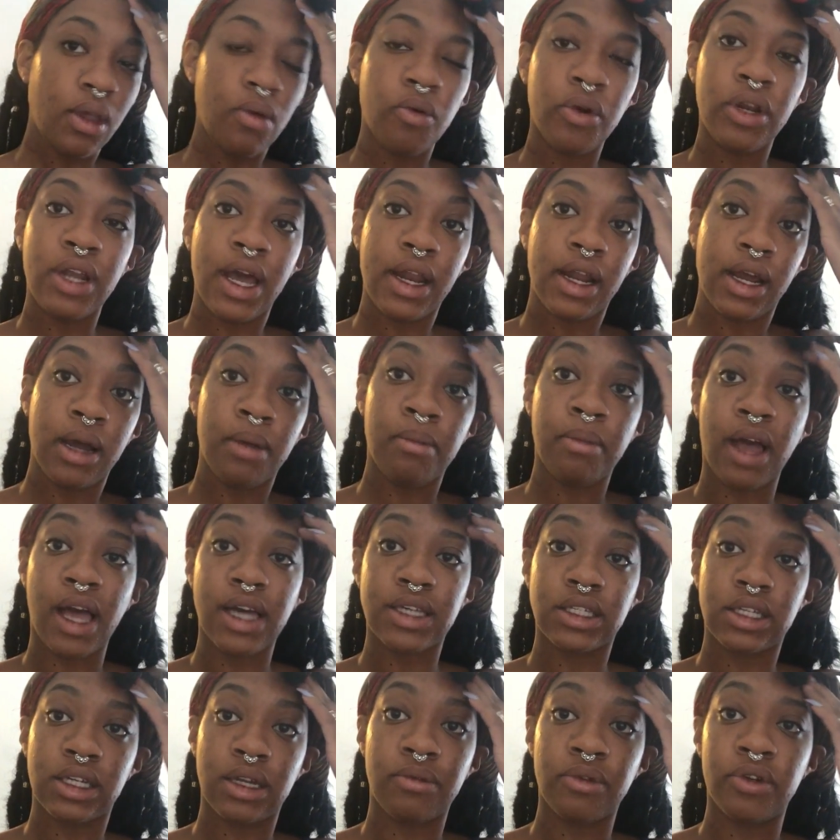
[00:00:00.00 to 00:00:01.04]
well not an
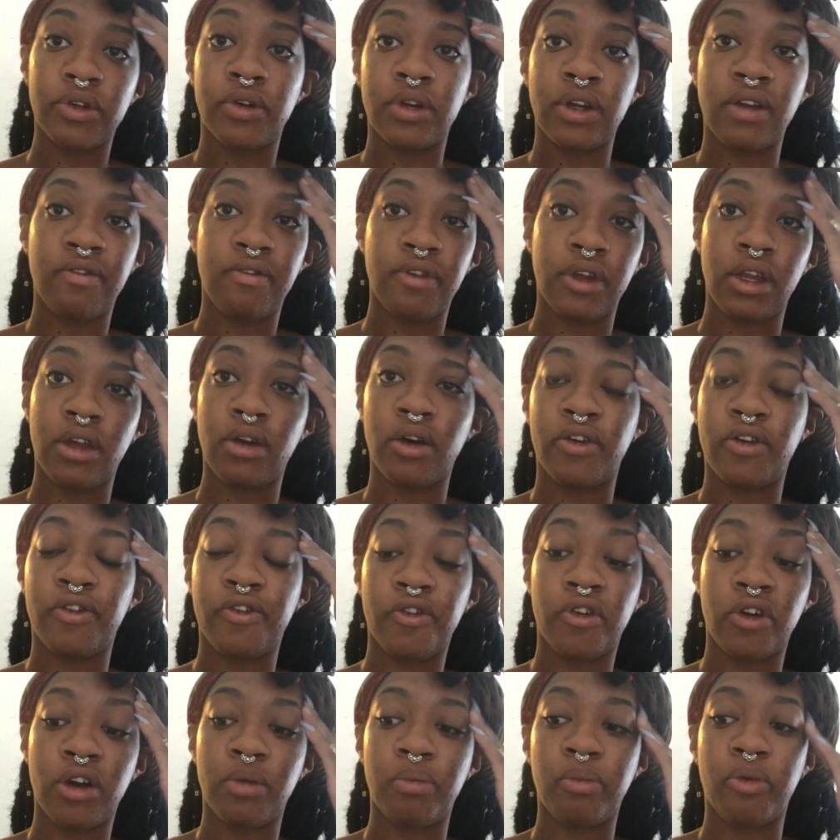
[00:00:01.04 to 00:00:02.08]
unboxing i'm doing a video
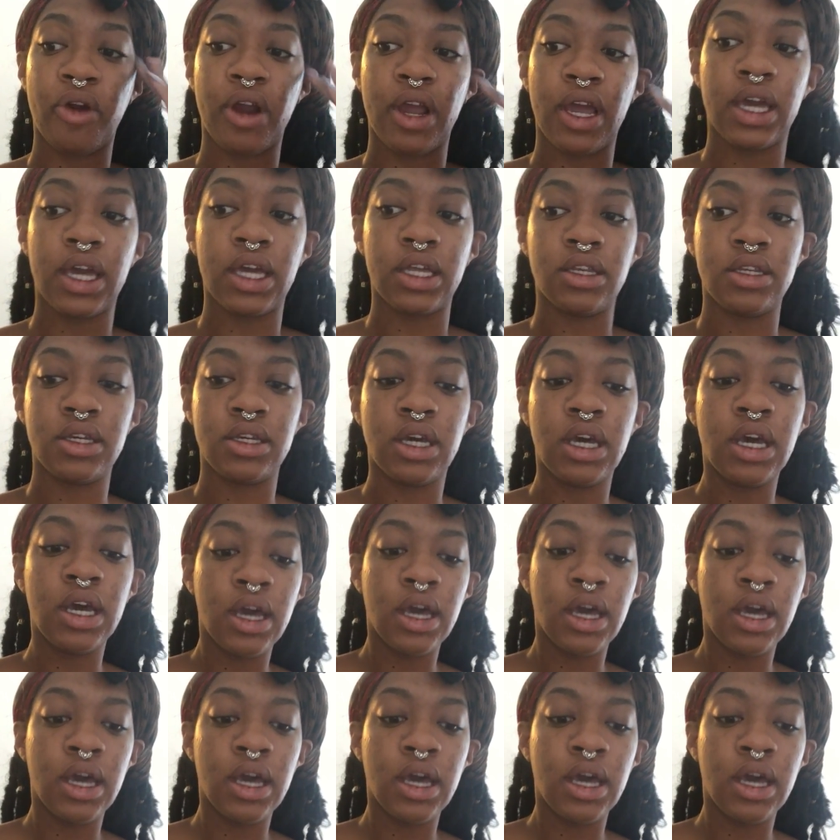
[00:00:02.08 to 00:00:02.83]
for a brand